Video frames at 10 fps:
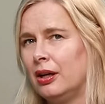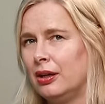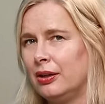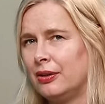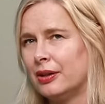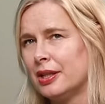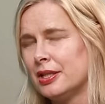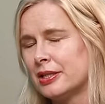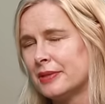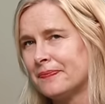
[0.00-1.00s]
All
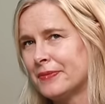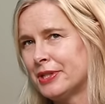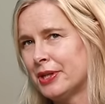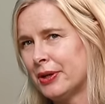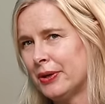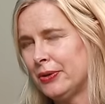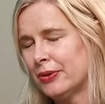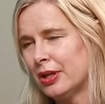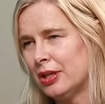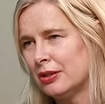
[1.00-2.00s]
right. So you're
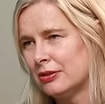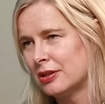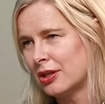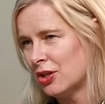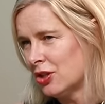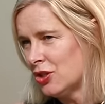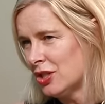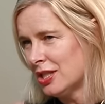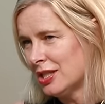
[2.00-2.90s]
a clinical psychologist.